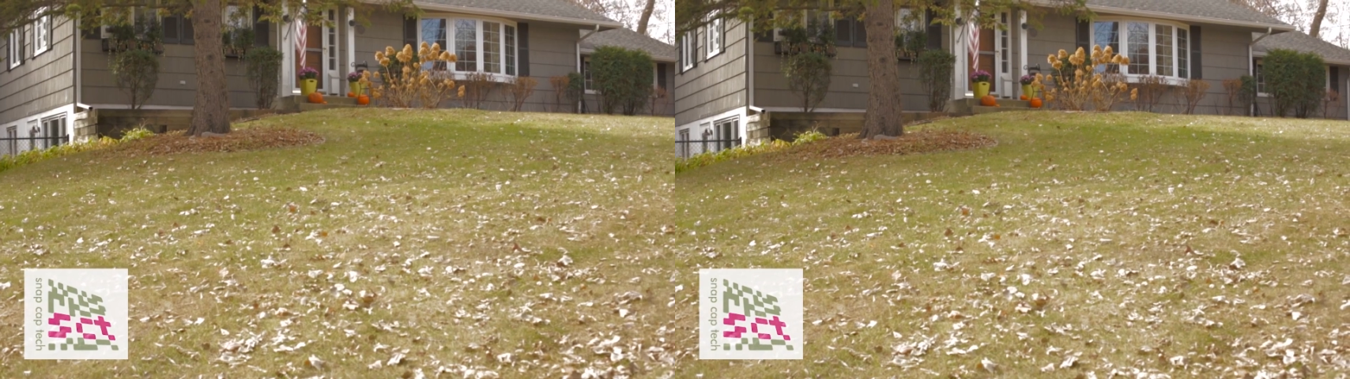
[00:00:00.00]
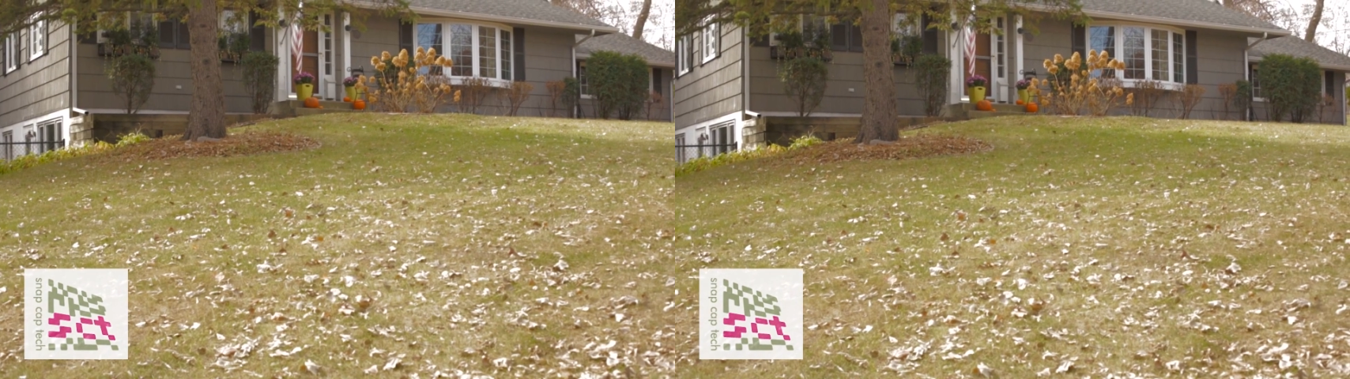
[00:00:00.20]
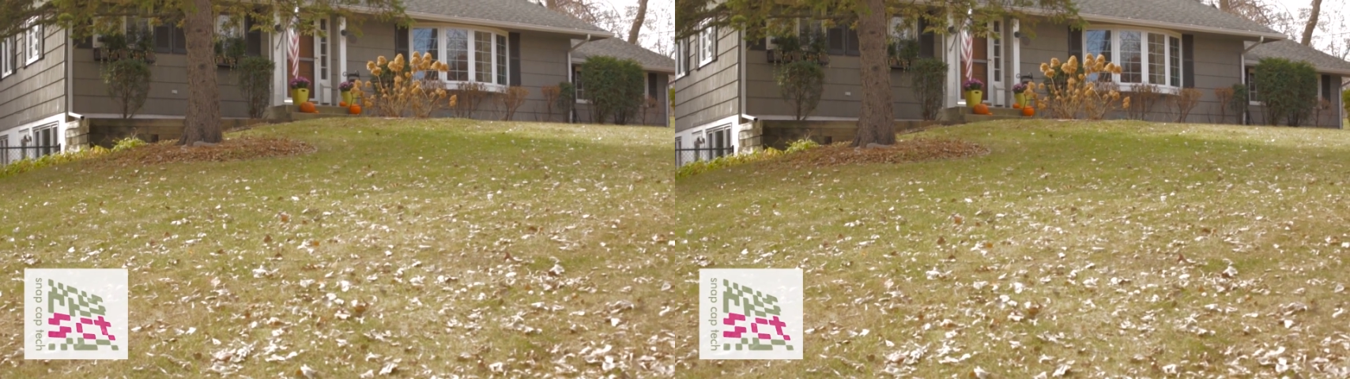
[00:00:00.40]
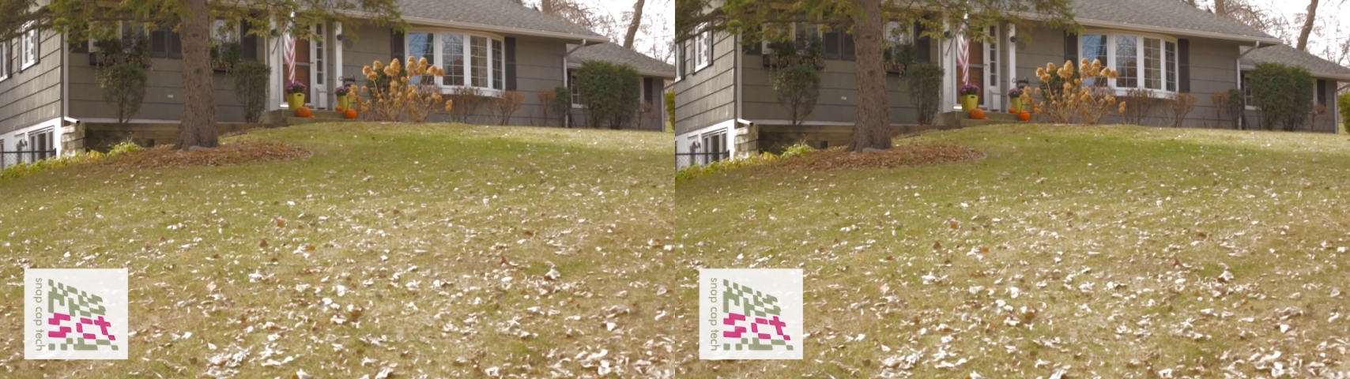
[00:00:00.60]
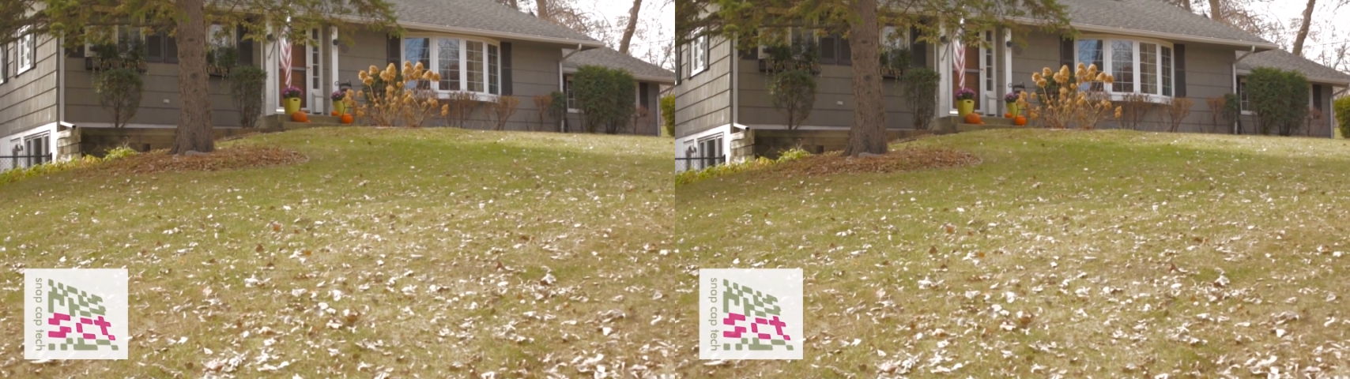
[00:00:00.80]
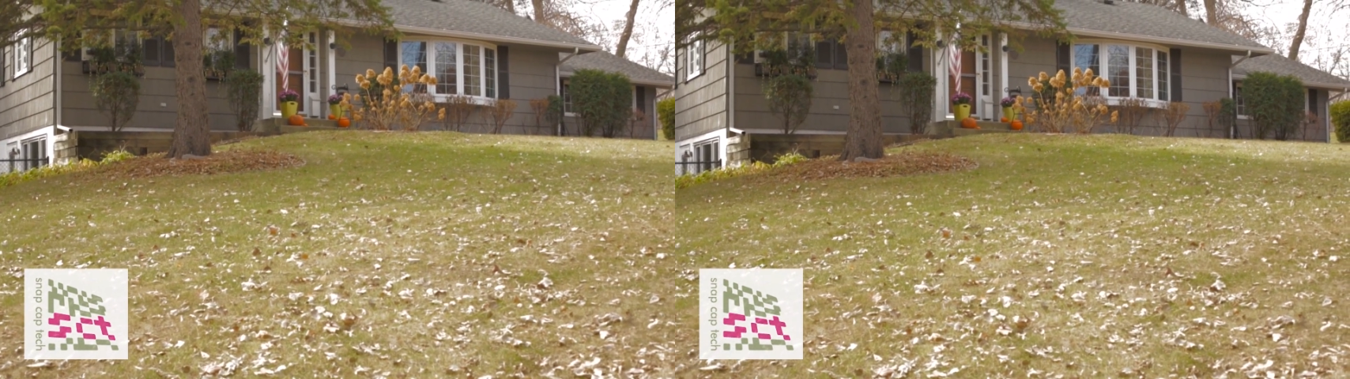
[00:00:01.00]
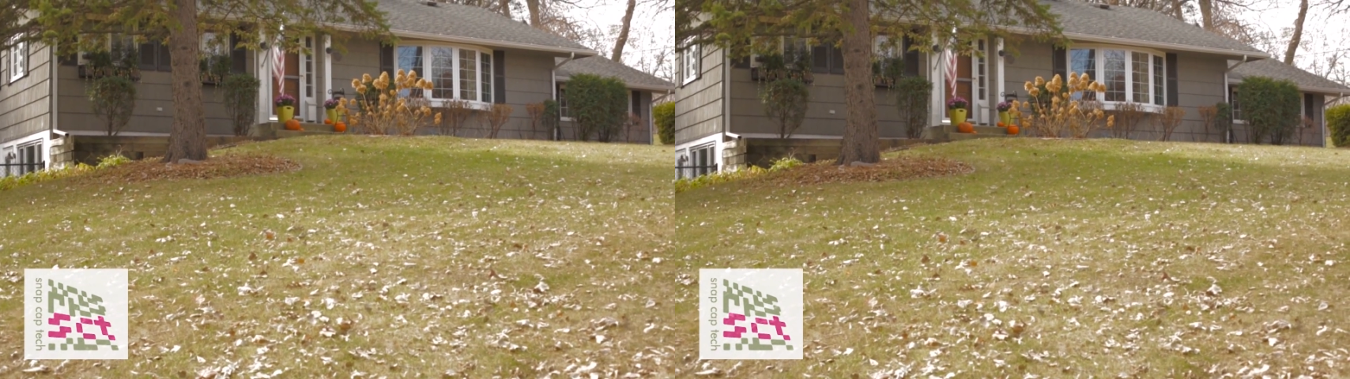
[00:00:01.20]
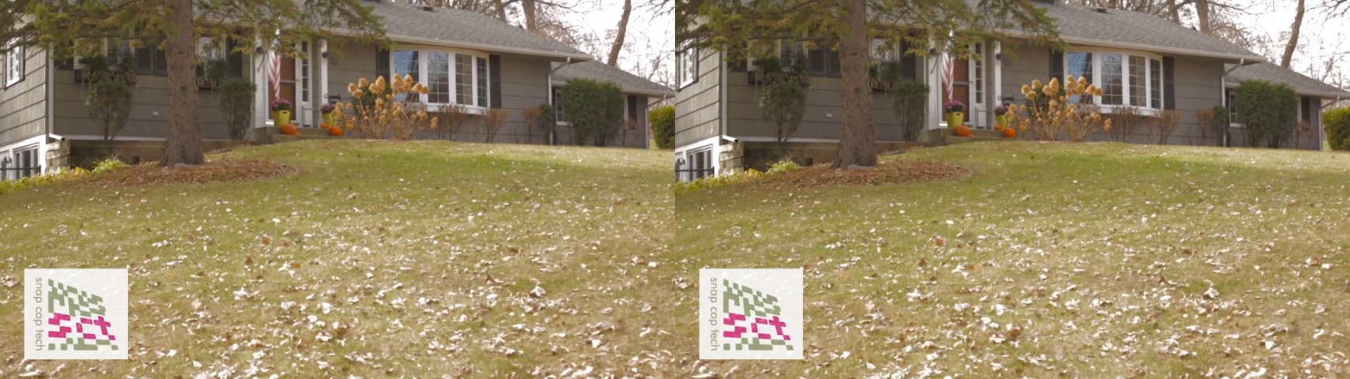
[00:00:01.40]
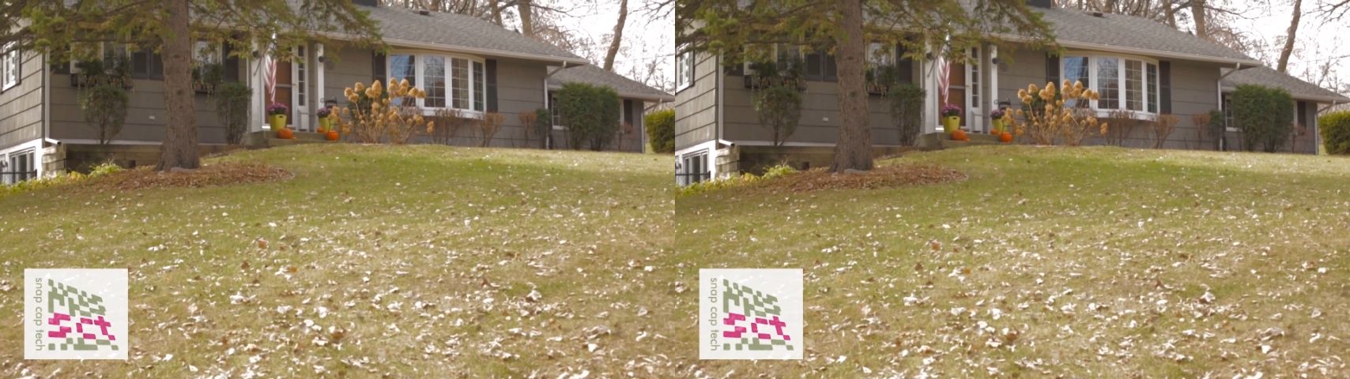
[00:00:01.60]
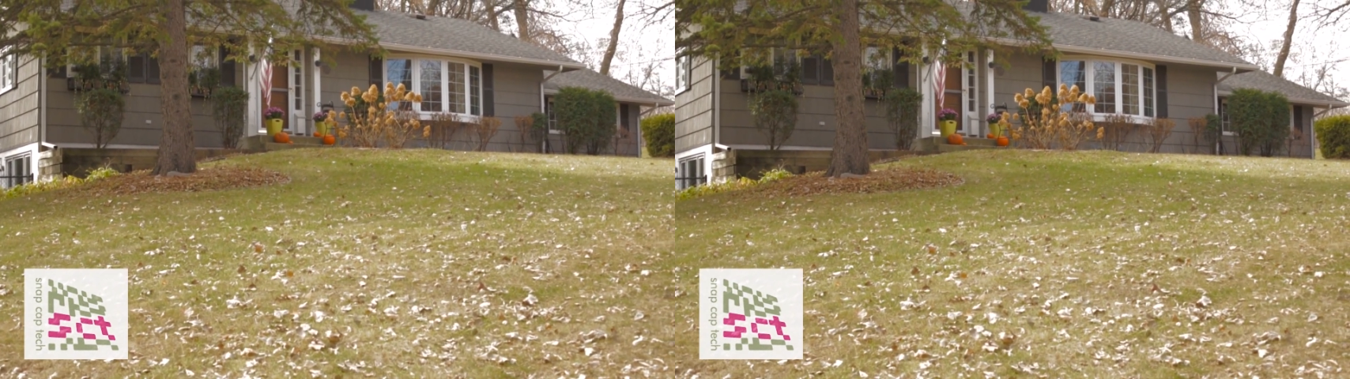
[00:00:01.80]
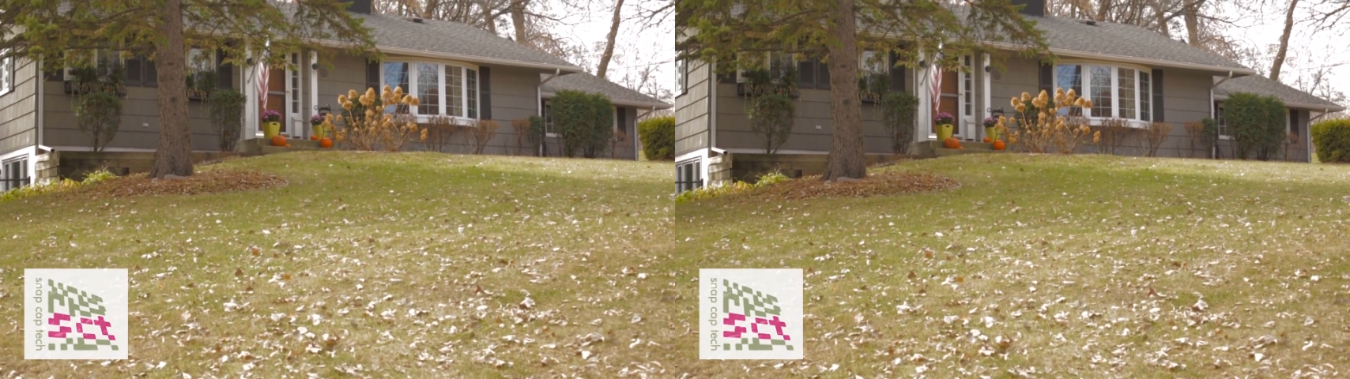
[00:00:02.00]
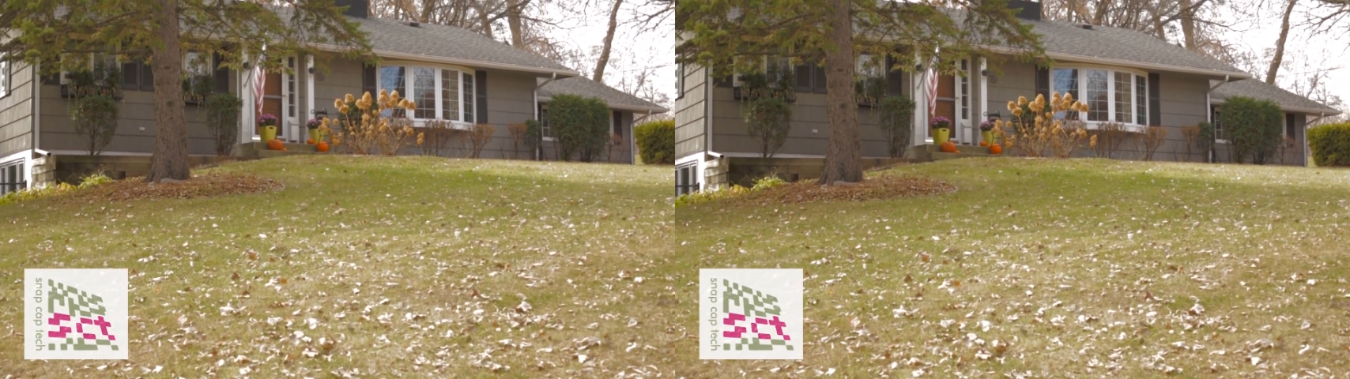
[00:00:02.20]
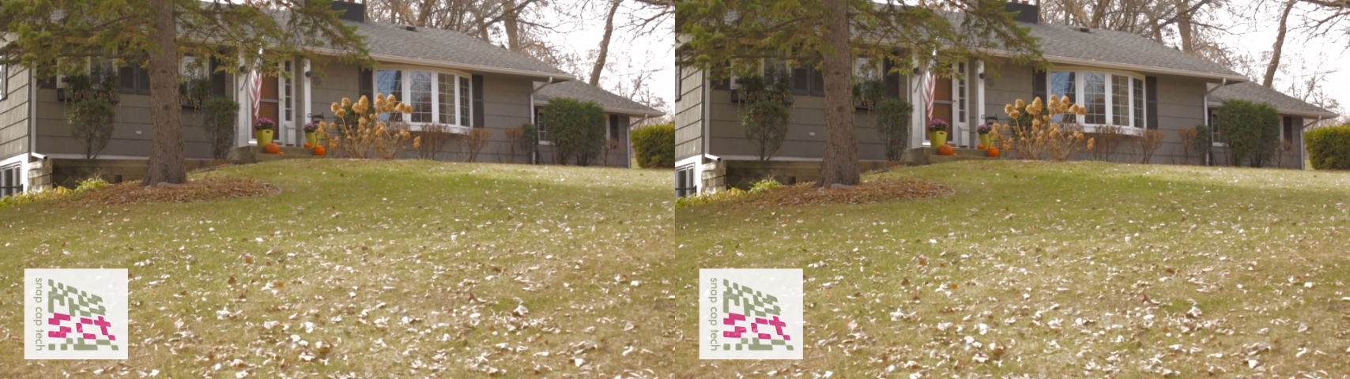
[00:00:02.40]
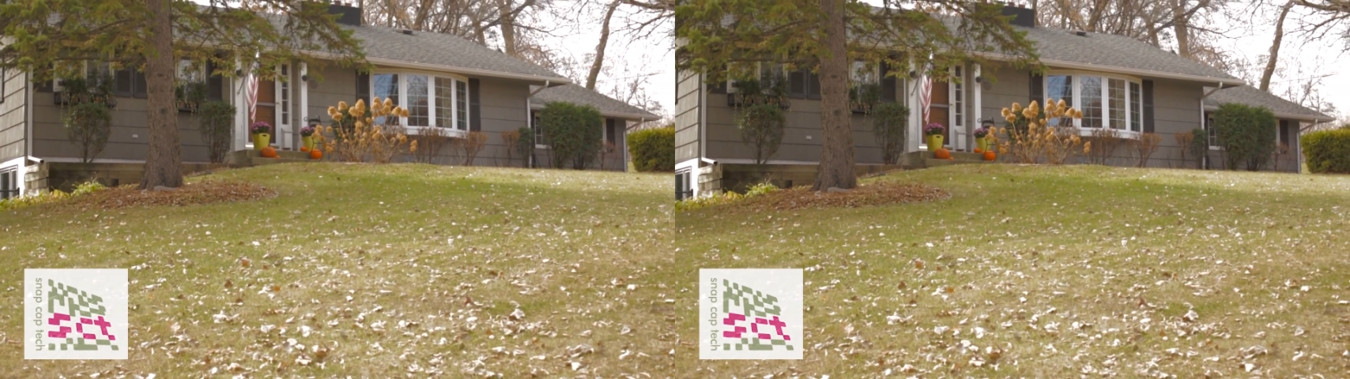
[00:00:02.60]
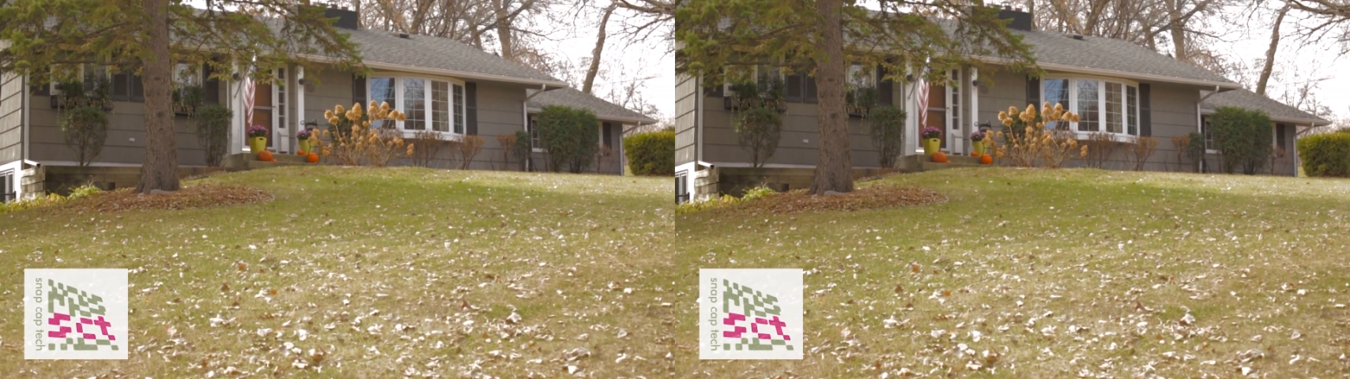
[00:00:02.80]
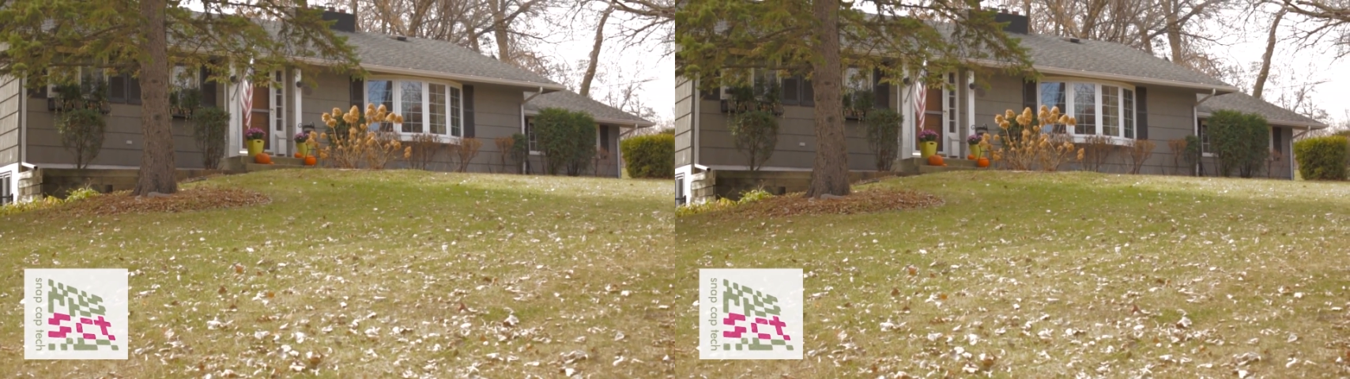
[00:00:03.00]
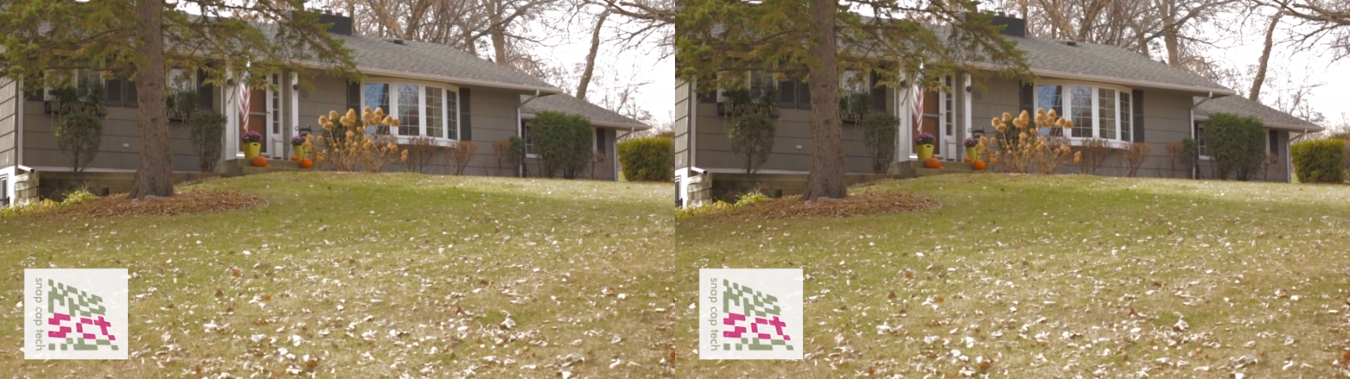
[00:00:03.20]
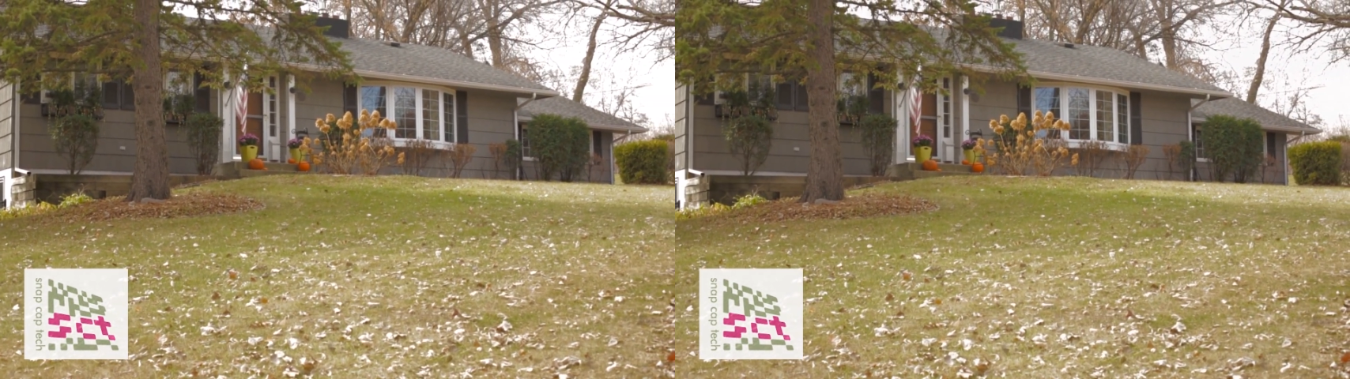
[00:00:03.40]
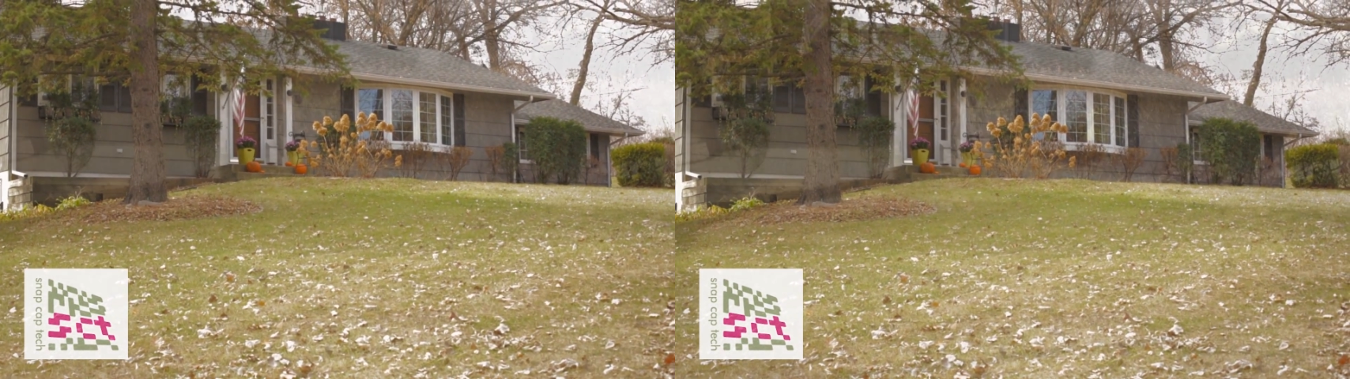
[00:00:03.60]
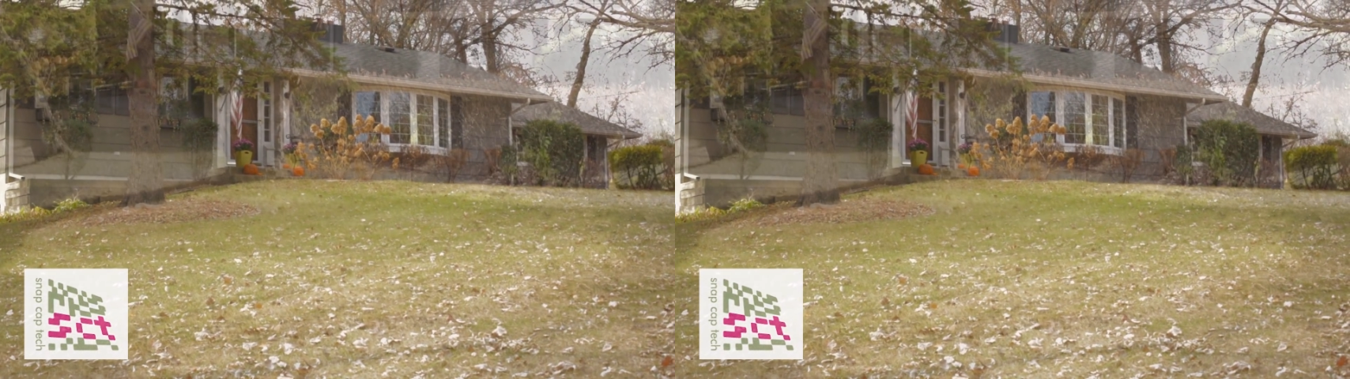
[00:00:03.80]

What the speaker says: (no speaker visible)